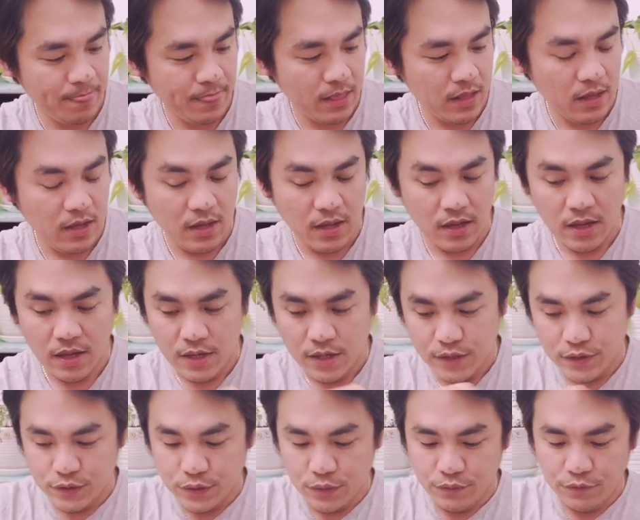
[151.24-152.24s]
So for
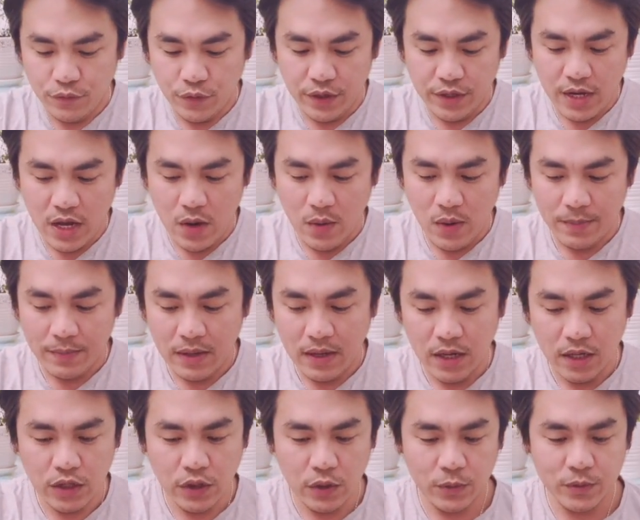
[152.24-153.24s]
now, I'm gonna use
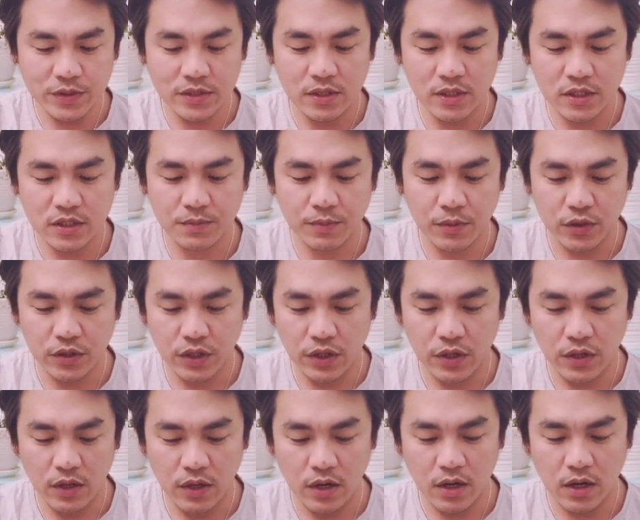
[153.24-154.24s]
this particular
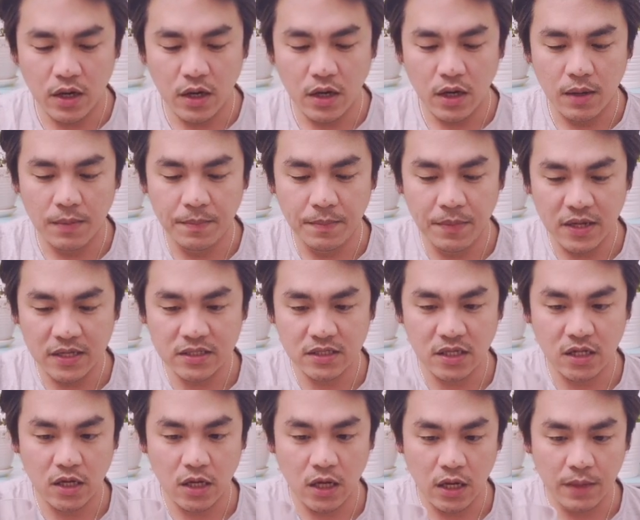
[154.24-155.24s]
plastic cup
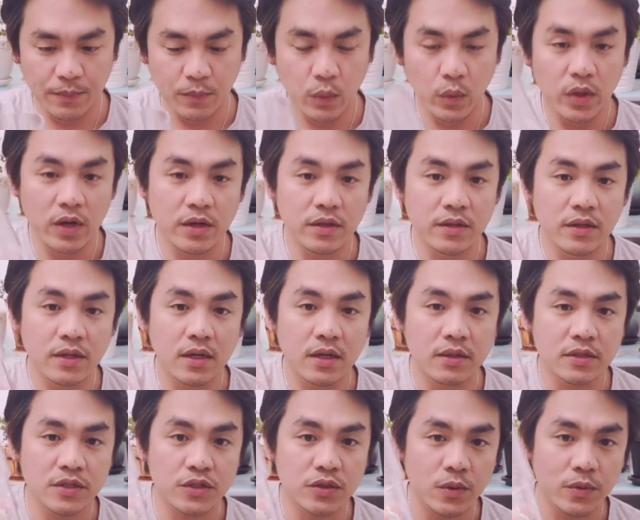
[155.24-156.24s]
with stones
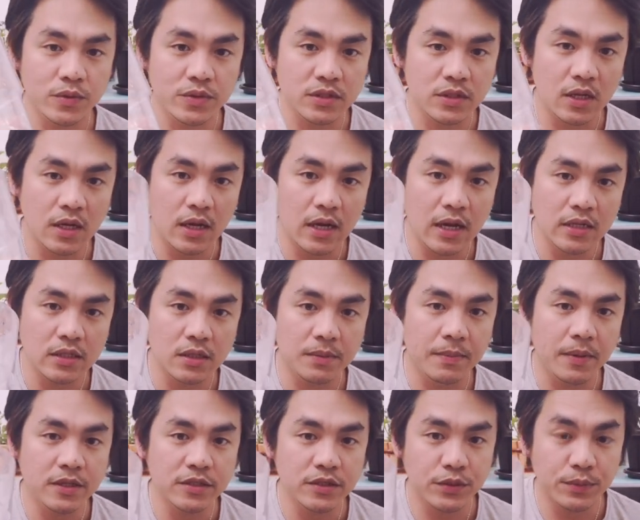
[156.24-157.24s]
at the bottom
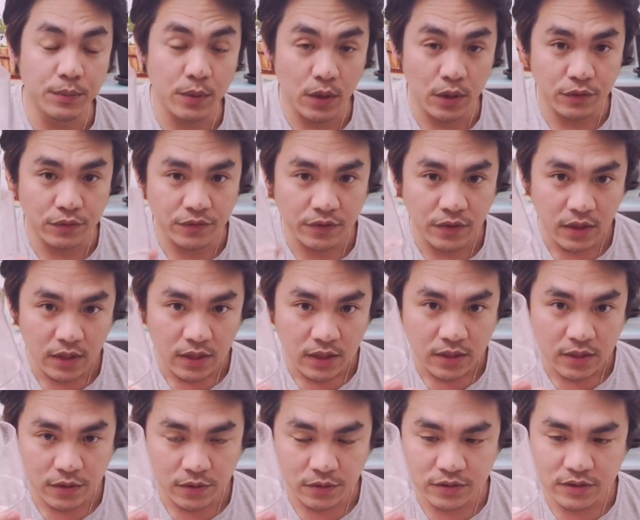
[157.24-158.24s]
of the
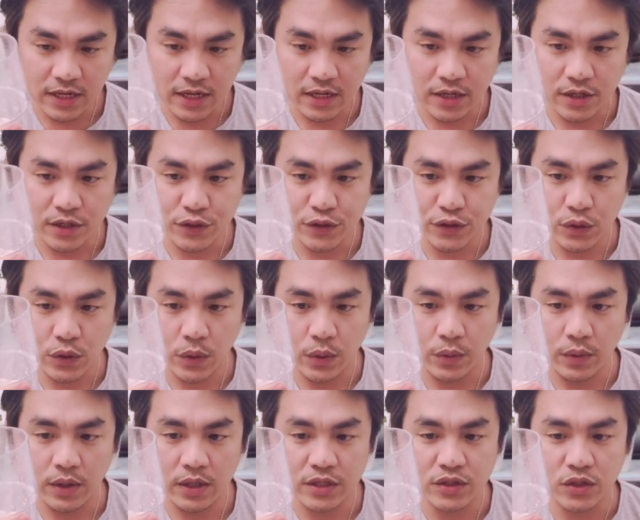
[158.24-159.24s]
container. So it's going
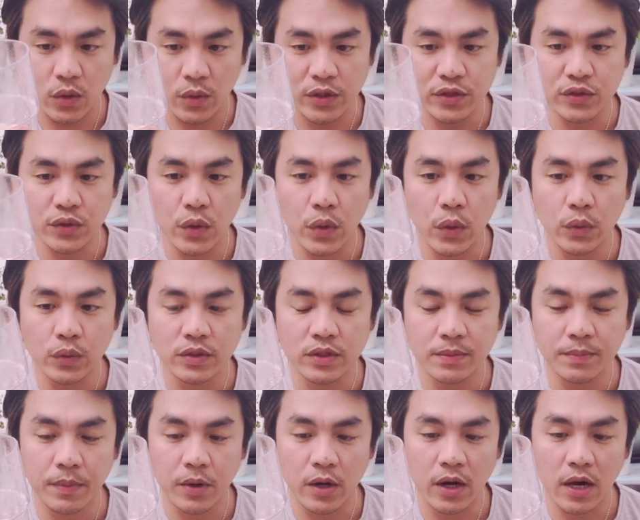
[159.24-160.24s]
to hold the perlite,
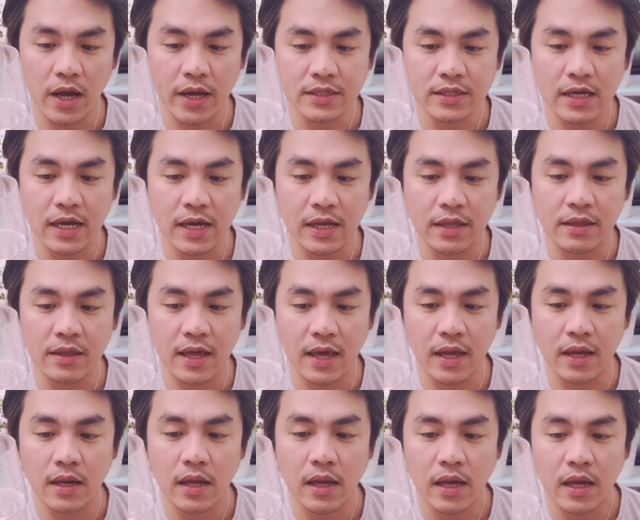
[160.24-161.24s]
and then it's
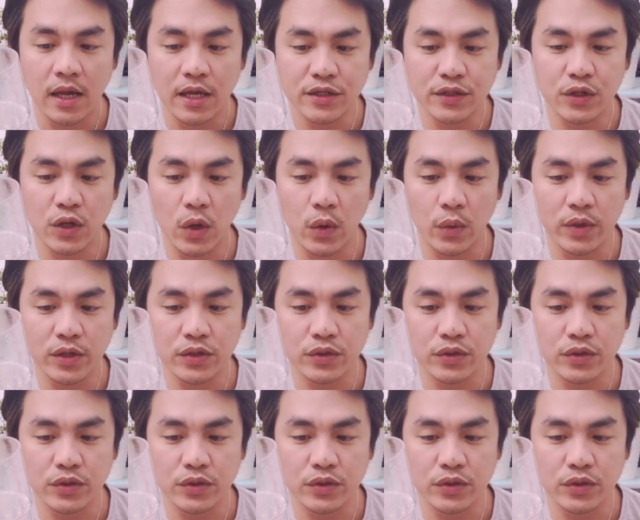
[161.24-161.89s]
going to